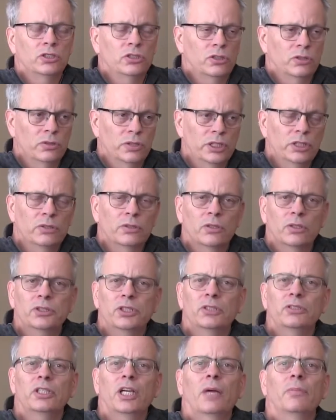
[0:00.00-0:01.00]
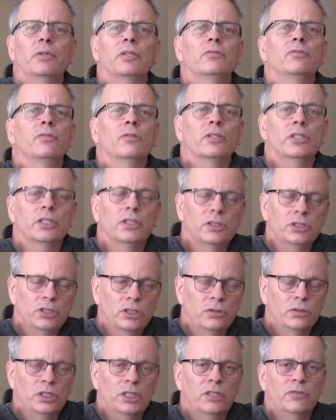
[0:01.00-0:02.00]
doing grocery shopping for you,
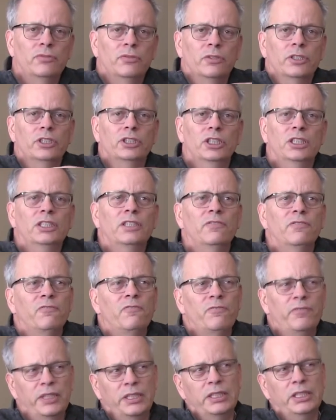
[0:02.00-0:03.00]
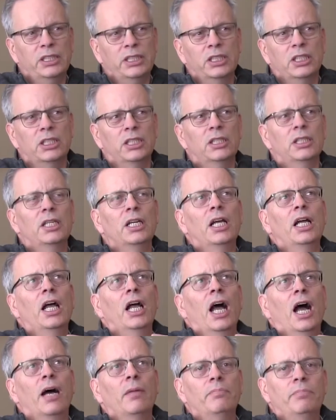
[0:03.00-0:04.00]
juicing for you. Just the physical
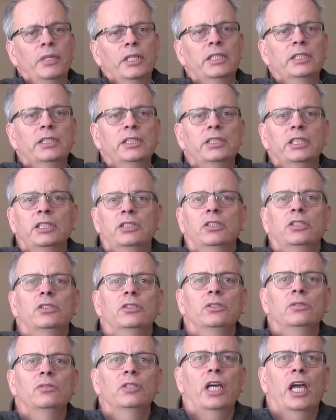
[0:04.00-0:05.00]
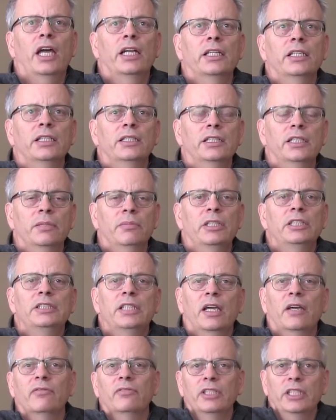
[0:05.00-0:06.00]
ability to do that, it limits
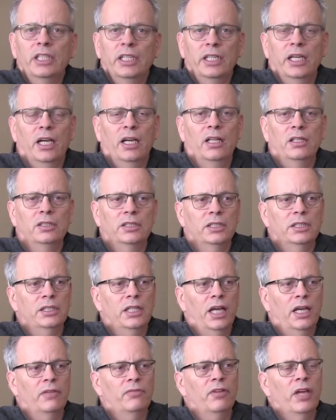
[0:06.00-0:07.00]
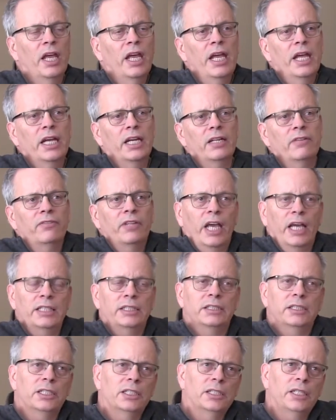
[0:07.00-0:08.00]
everything else in life. And if
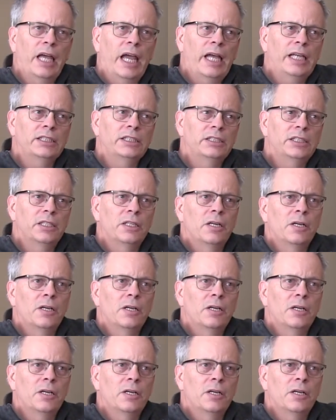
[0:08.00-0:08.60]
that's the last,